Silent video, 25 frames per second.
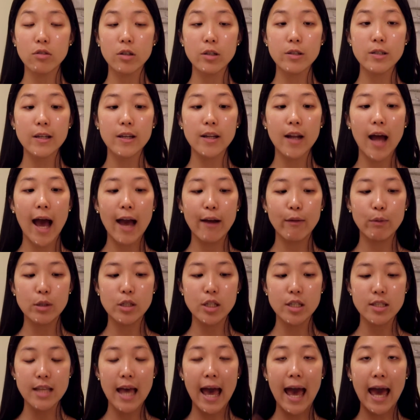routine, I would
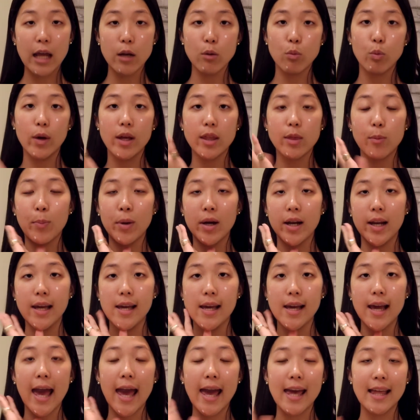just end with
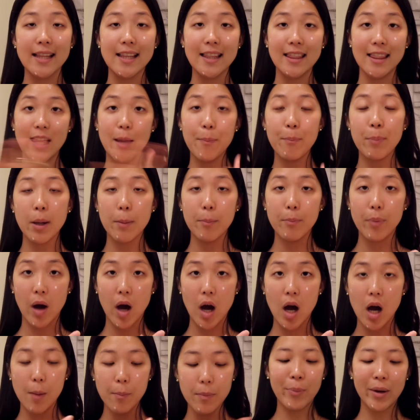putting a lip
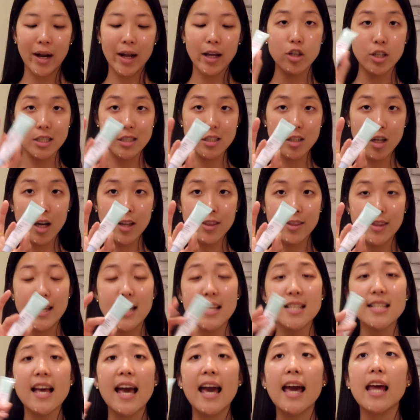balm, but I just got
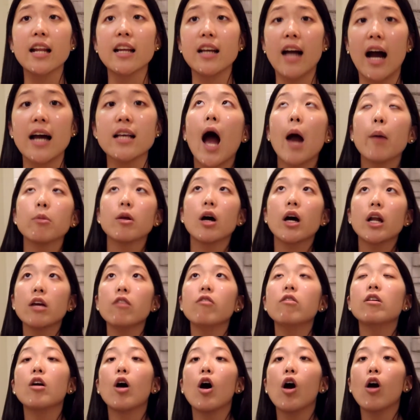this, and guys, I'm not
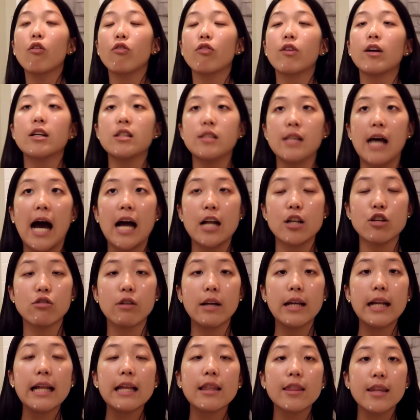even over
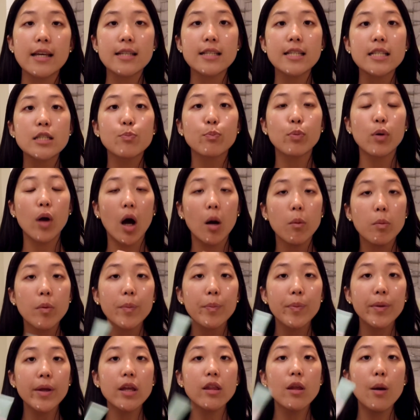exaggerating. This is
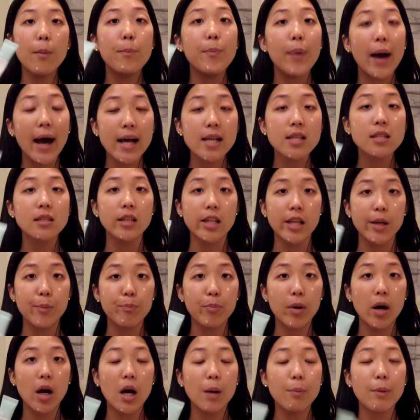probably the best lip
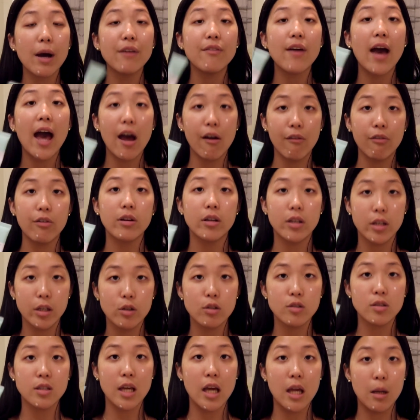balm I've ever
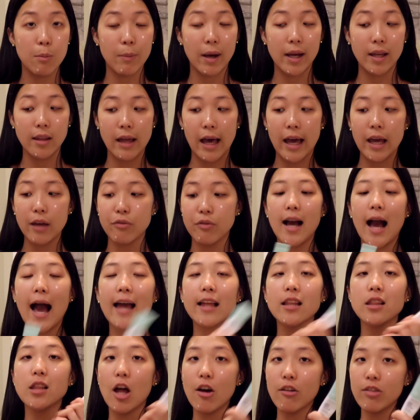used in my life.
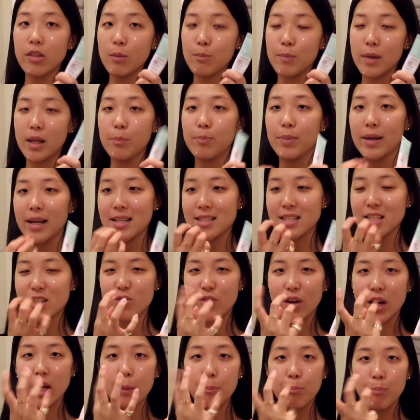I love the mint because it's
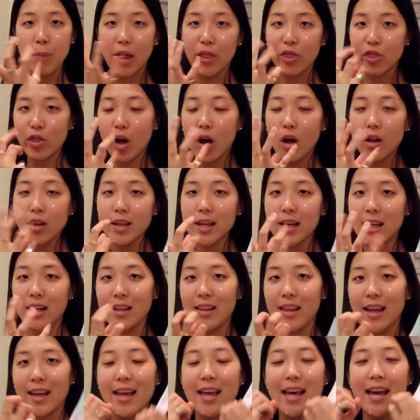very mentholy and
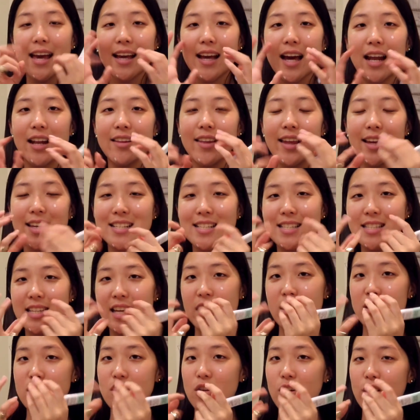it like kind of like
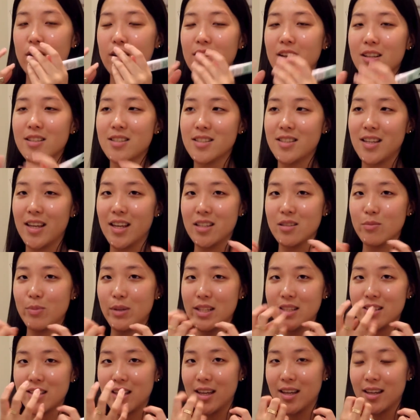stings your, not stings, but
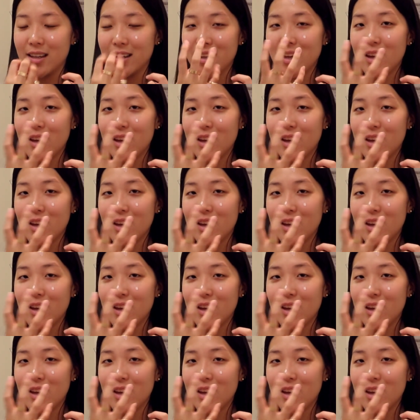it's like